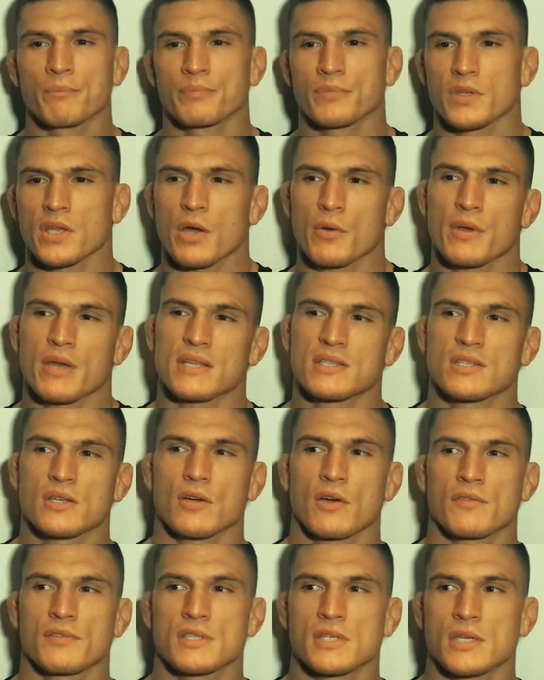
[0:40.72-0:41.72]
Yeah, we had to
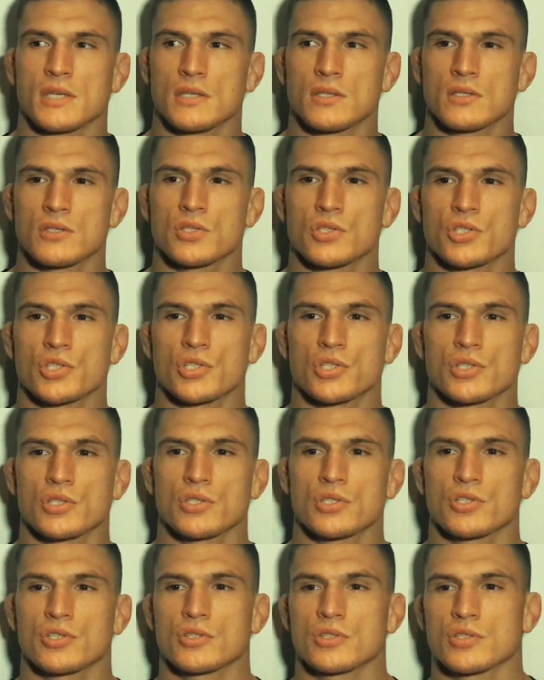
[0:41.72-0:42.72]
obviously
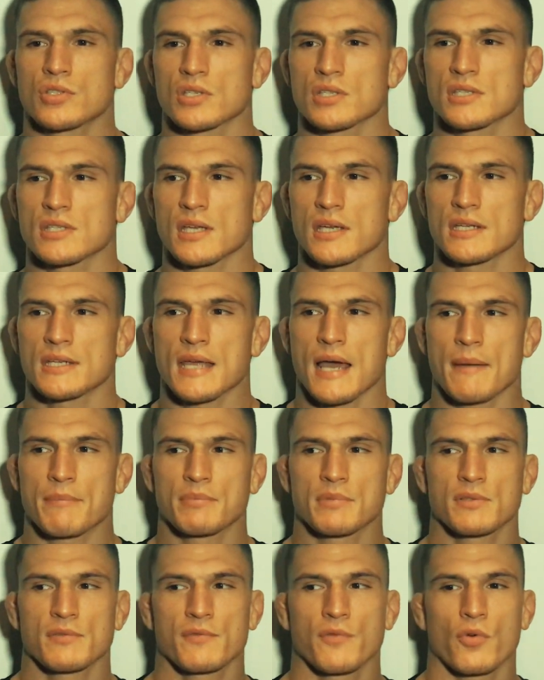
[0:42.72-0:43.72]
just
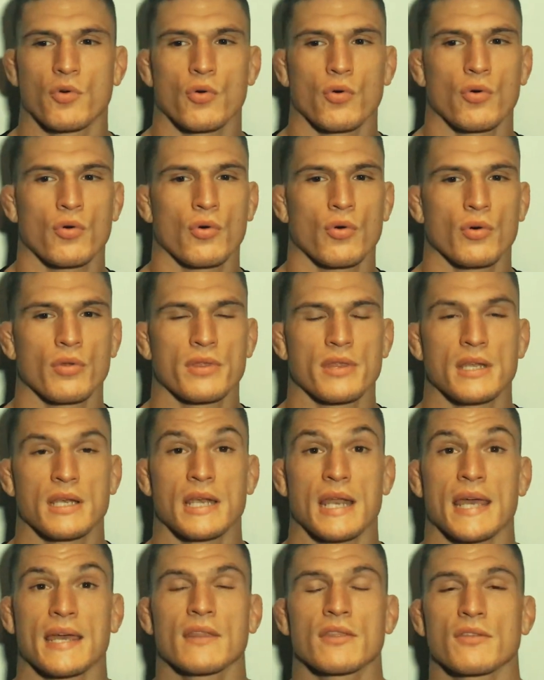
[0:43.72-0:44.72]
adapt for the
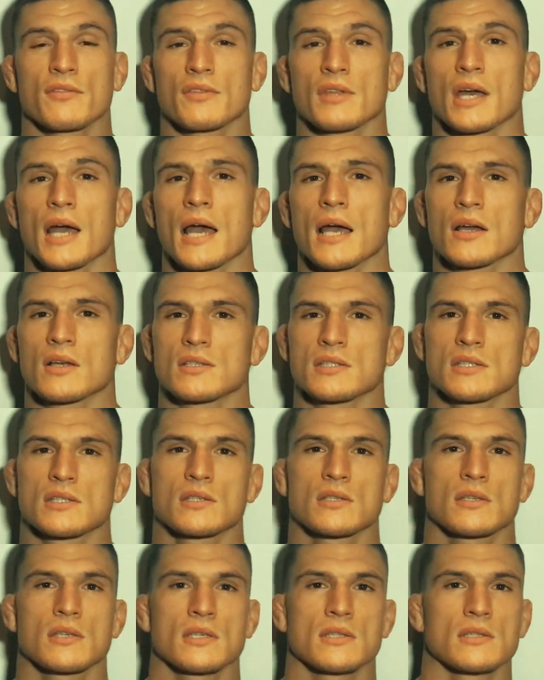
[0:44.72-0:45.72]
length of the guy because
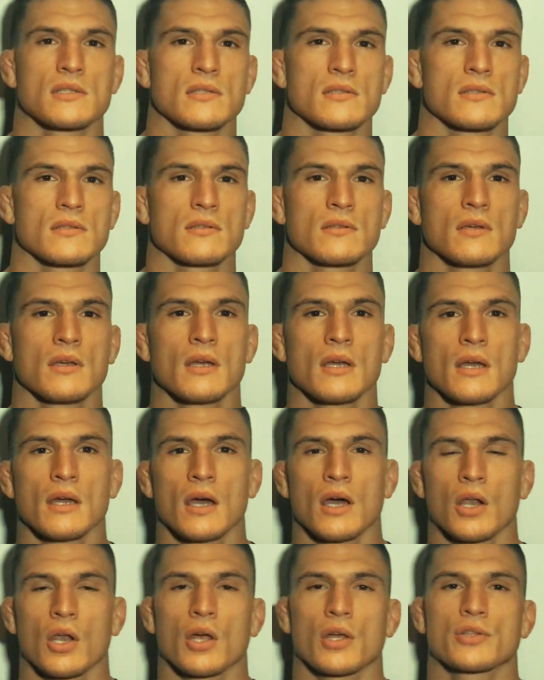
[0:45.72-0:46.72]
he's
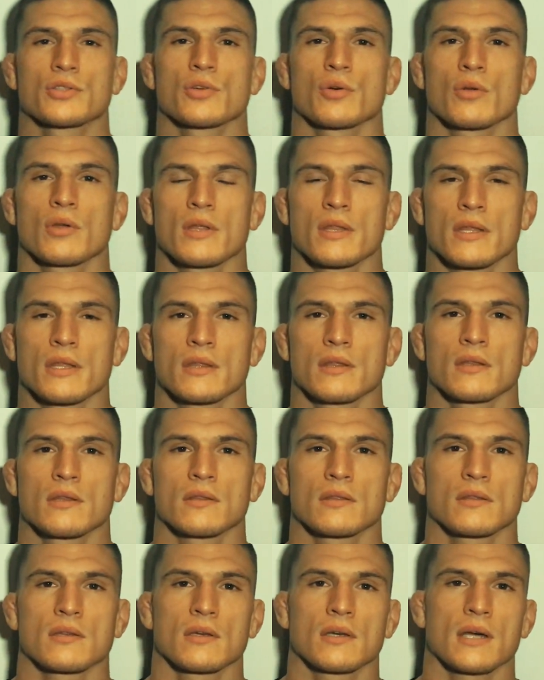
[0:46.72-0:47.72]
a lot taller than
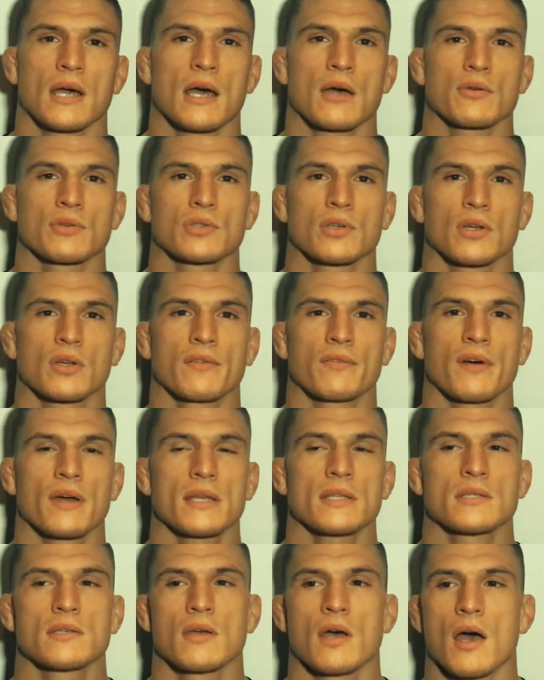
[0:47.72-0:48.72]
the guy I was going to
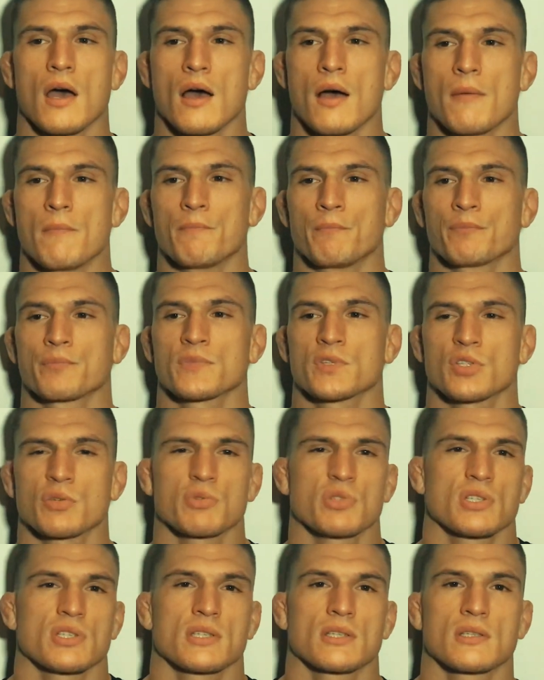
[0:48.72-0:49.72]
fight. So we
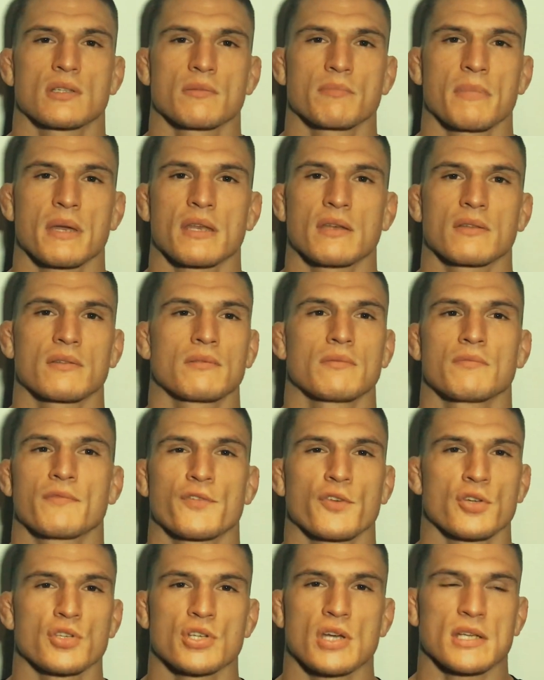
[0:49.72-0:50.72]
just made a
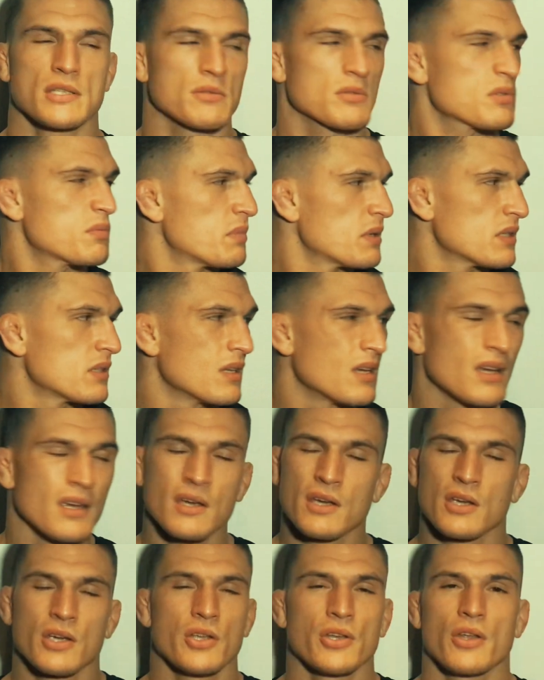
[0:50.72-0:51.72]
few adjustments, but
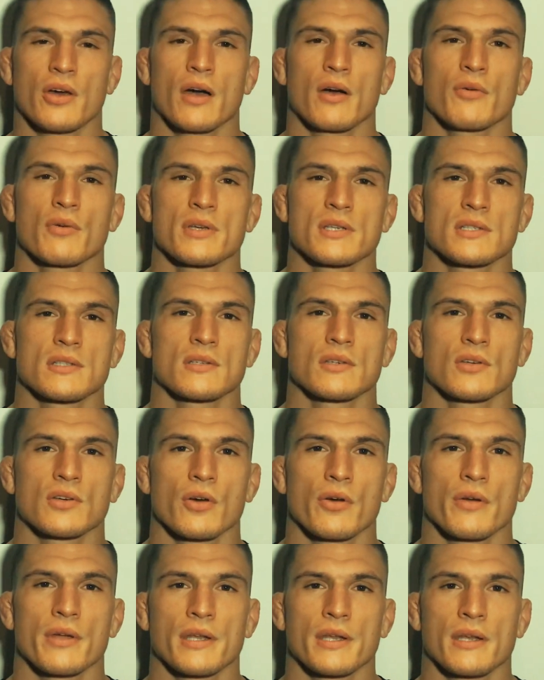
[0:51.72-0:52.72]
you know, I always
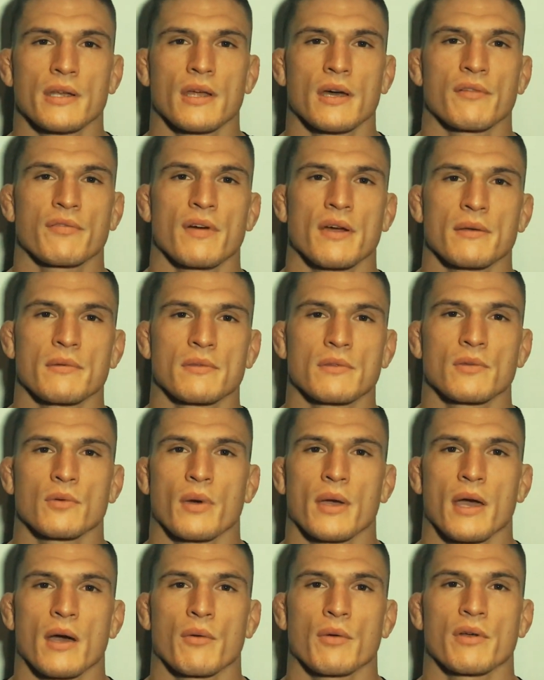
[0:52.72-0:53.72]
go in and I fight the
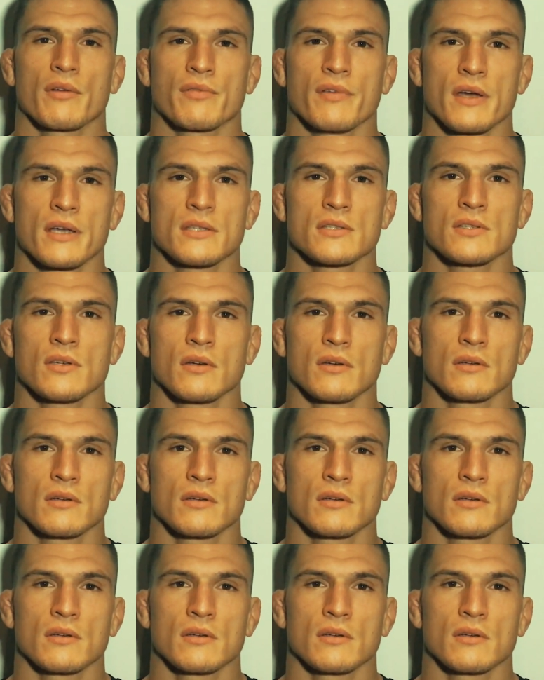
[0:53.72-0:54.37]
way I want to fight. So